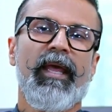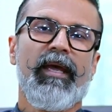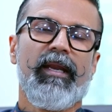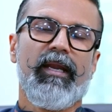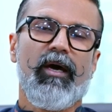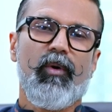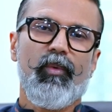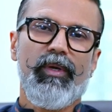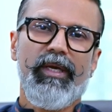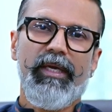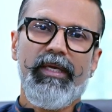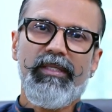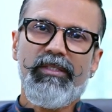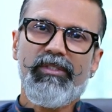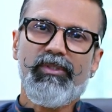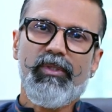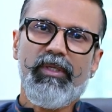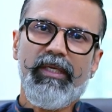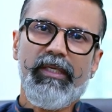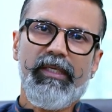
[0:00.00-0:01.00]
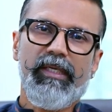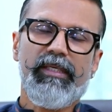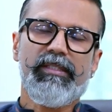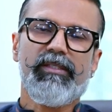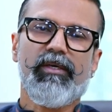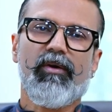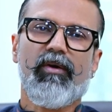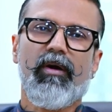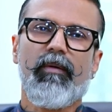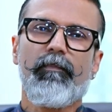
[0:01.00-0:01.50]
Now insulin is
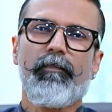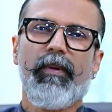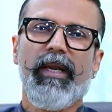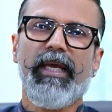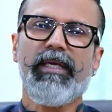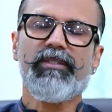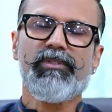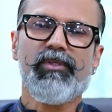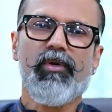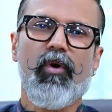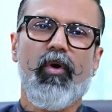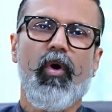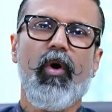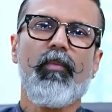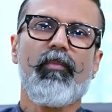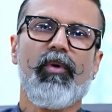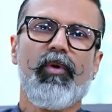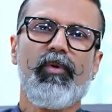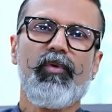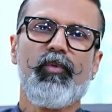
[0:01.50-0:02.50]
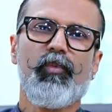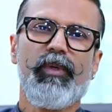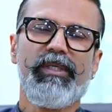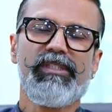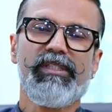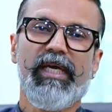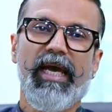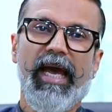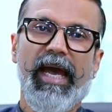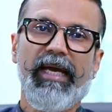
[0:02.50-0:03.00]
a complex hormone
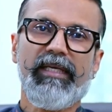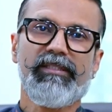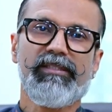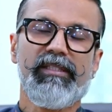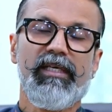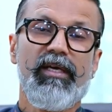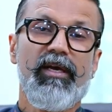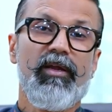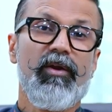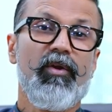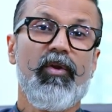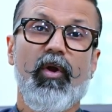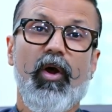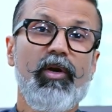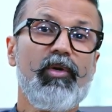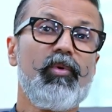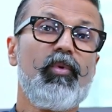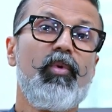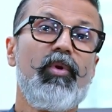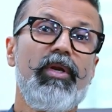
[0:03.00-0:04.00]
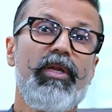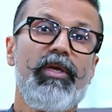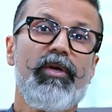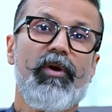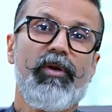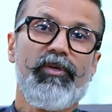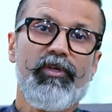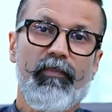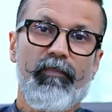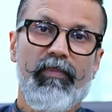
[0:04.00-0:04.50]
which acts not only
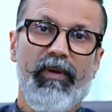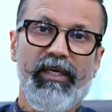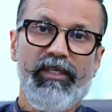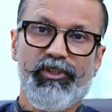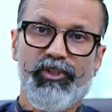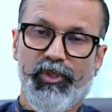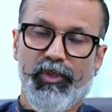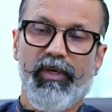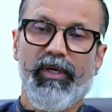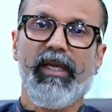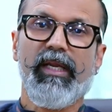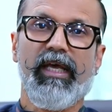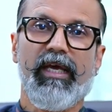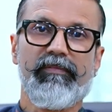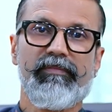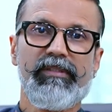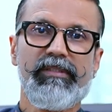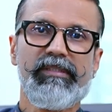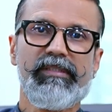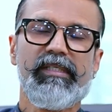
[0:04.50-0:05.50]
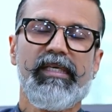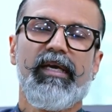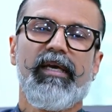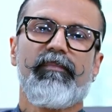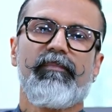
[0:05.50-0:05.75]
on your blood sugar levels